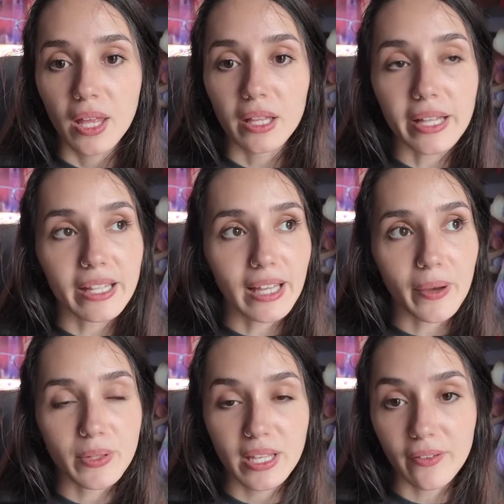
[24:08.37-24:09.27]
glad that I
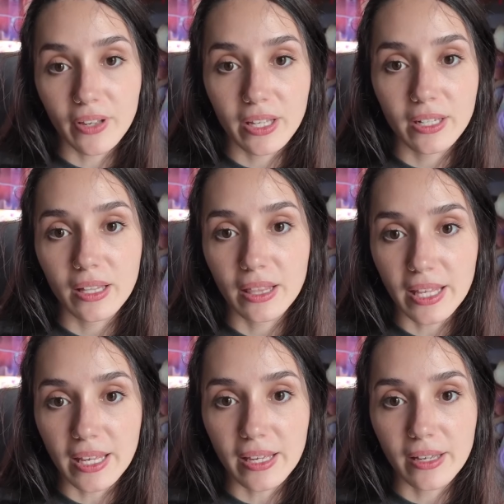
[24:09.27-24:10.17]
was given
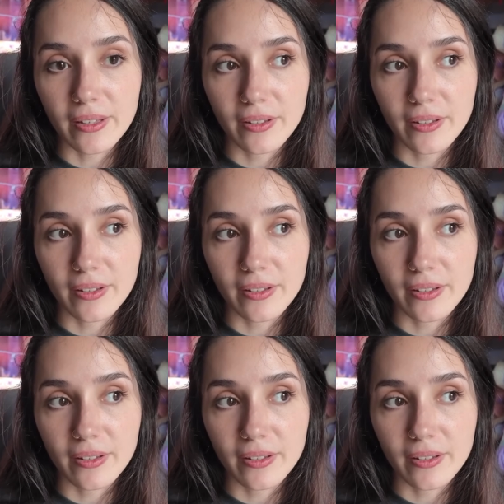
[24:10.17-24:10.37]
the